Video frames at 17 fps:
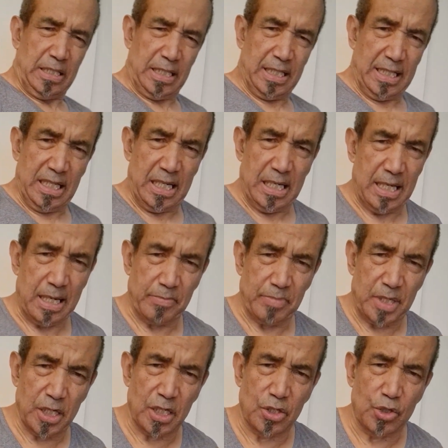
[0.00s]
Yeah,
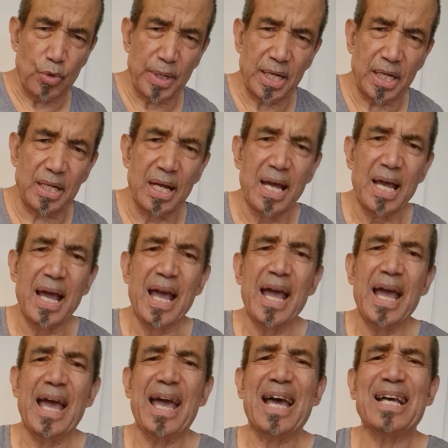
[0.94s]
I'm just doing it
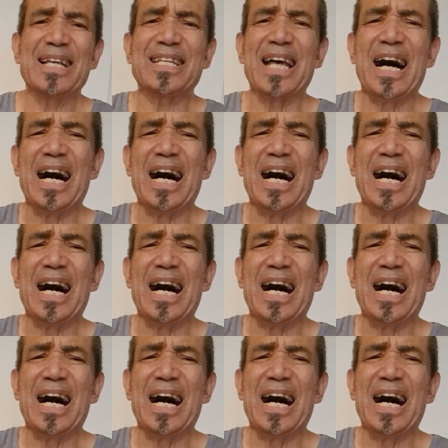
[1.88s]
as